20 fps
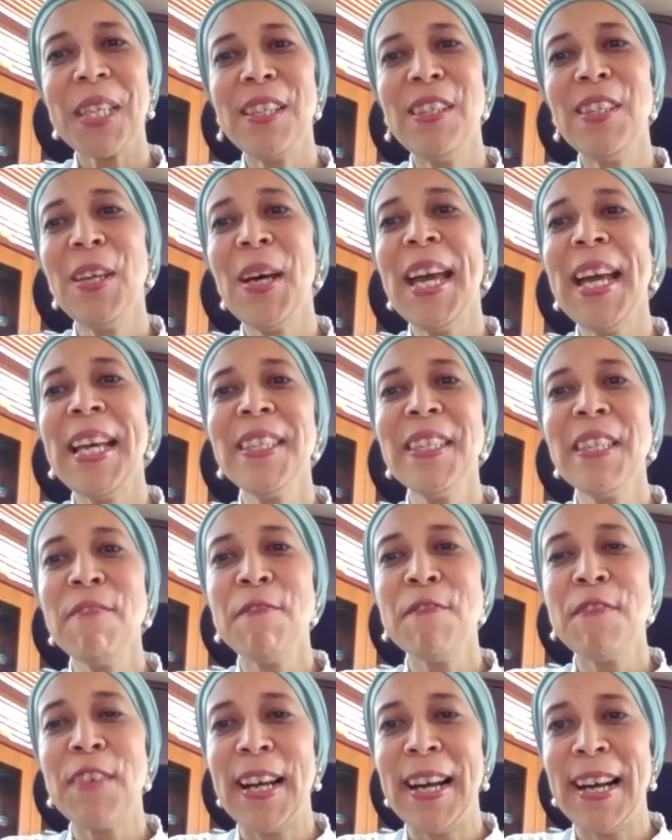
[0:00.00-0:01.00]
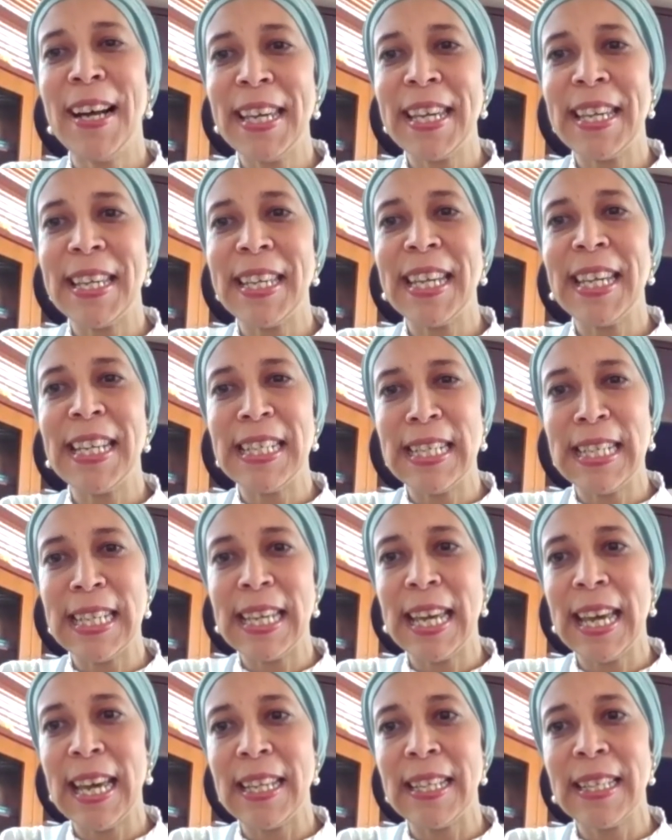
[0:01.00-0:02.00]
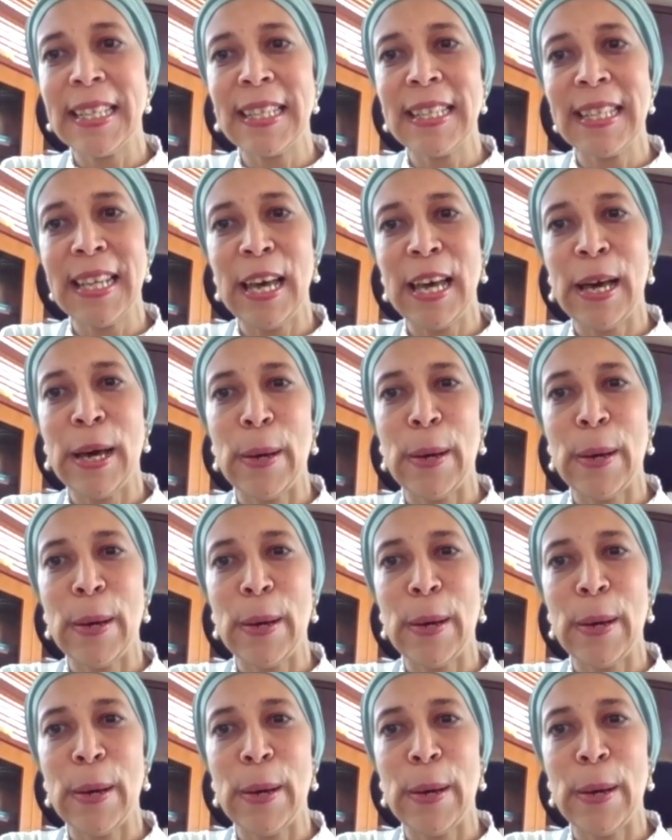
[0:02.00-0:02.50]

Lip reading: So as the flyer indicates,